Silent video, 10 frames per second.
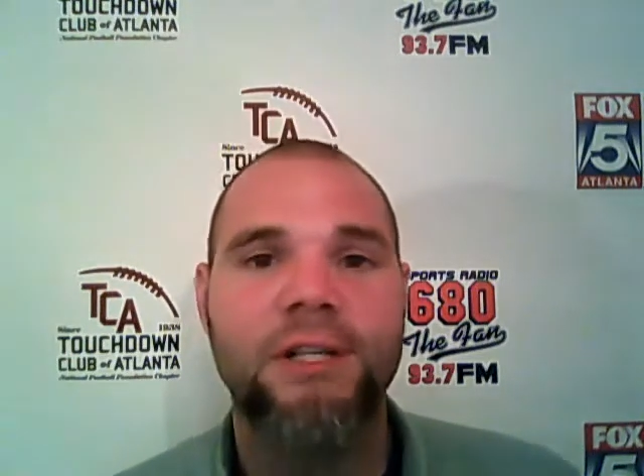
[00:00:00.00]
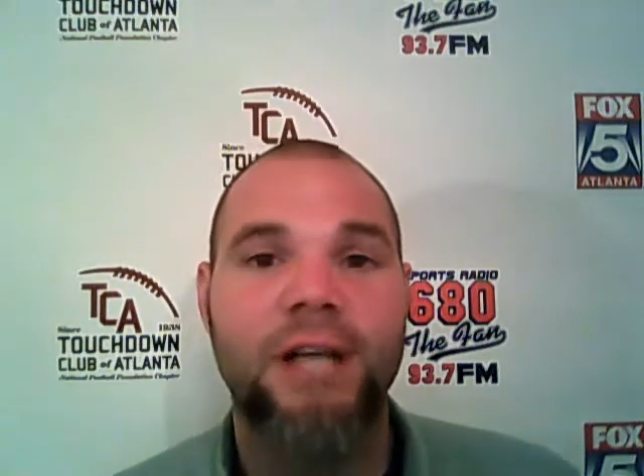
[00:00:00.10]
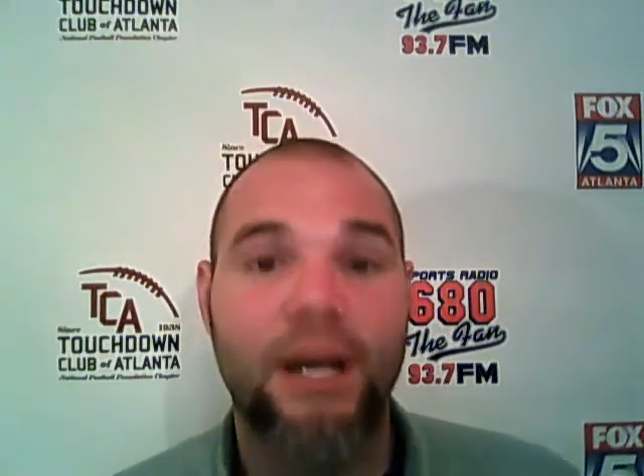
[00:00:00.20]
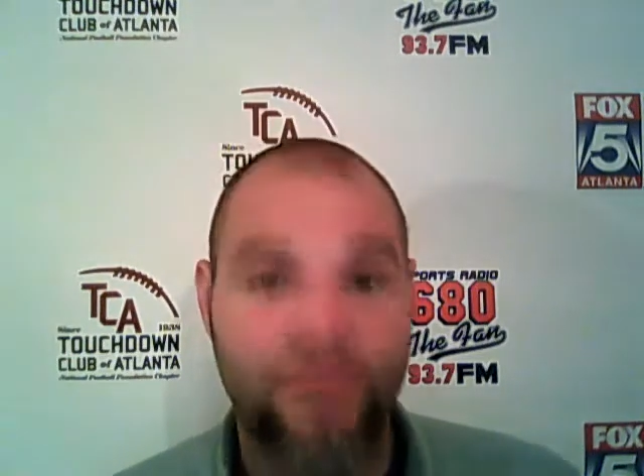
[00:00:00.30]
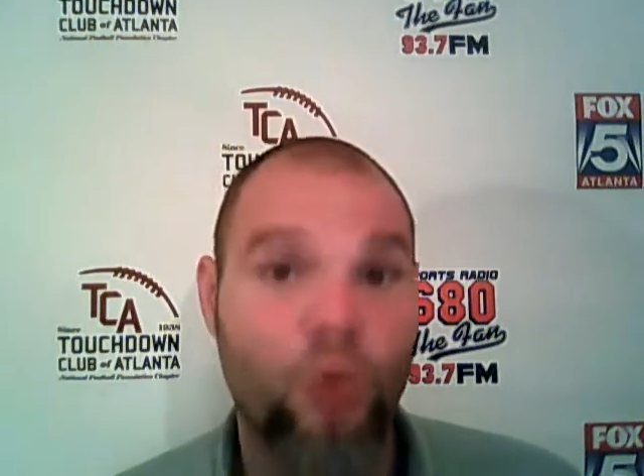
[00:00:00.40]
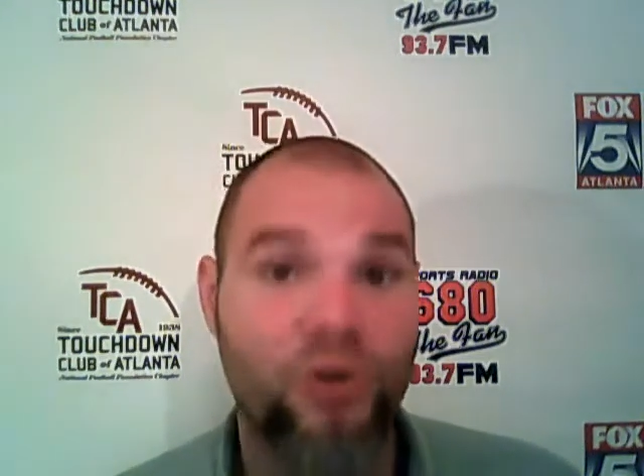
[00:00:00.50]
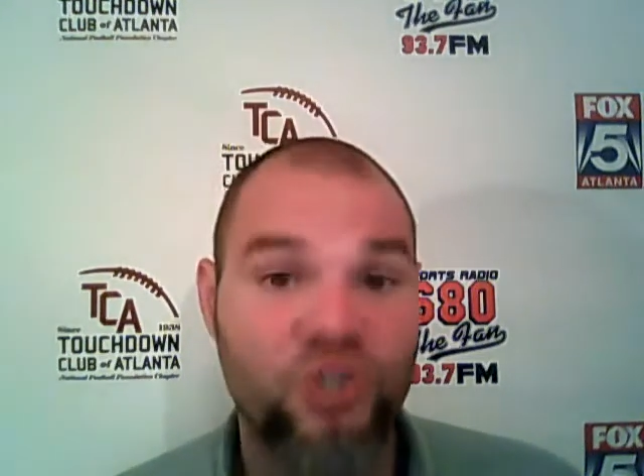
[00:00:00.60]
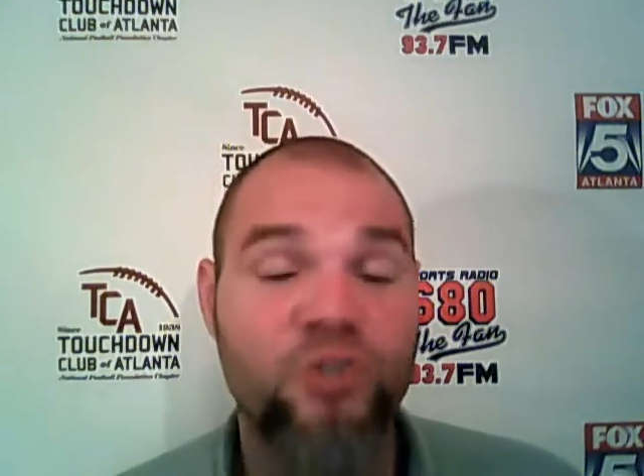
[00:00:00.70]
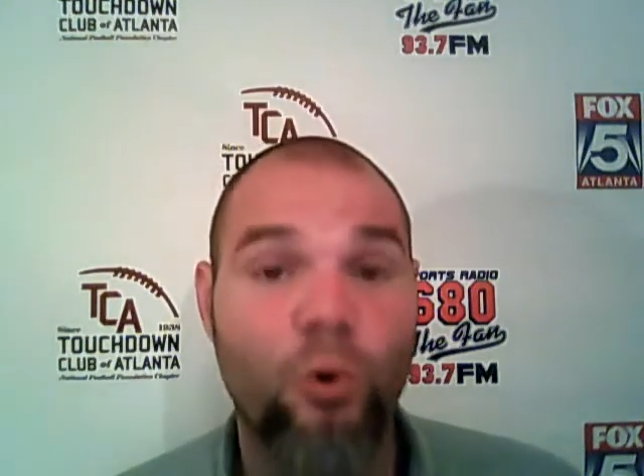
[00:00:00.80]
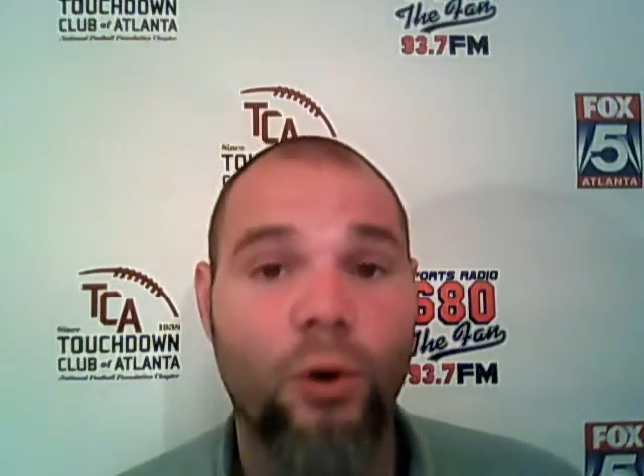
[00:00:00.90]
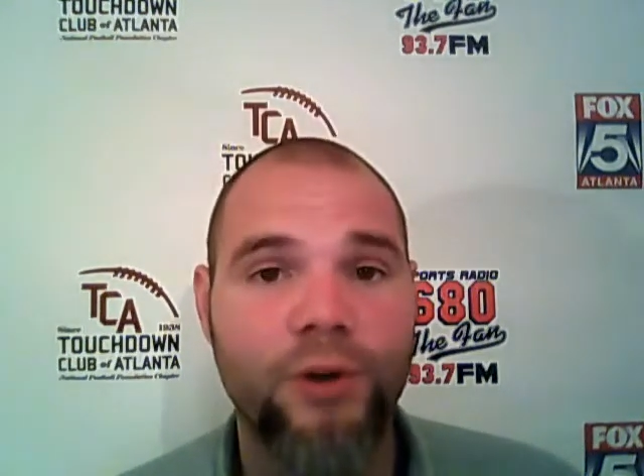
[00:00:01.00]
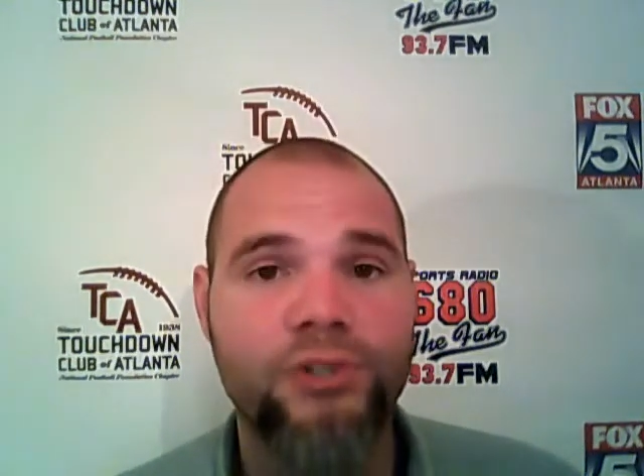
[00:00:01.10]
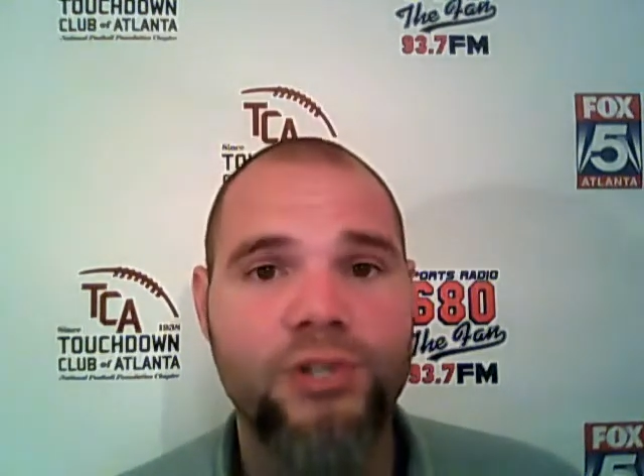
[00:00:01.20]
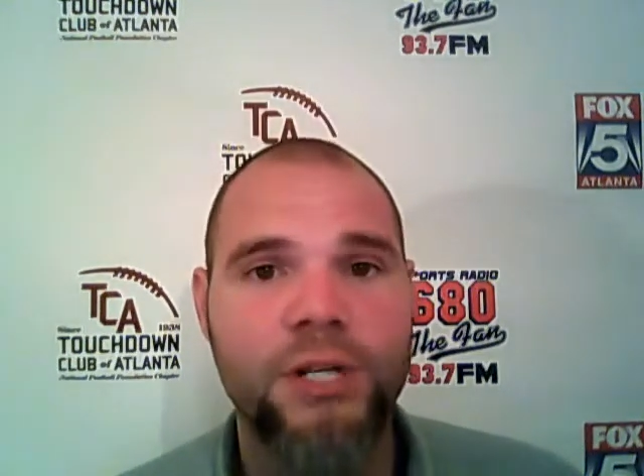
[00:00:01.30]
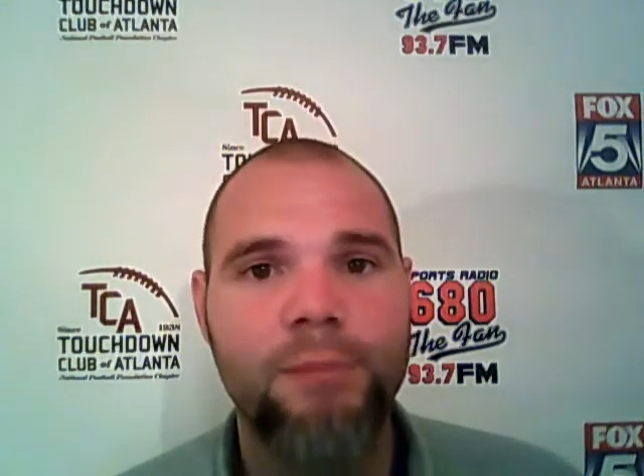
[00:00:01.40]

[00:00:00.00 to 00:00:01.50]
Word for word: of course, sports,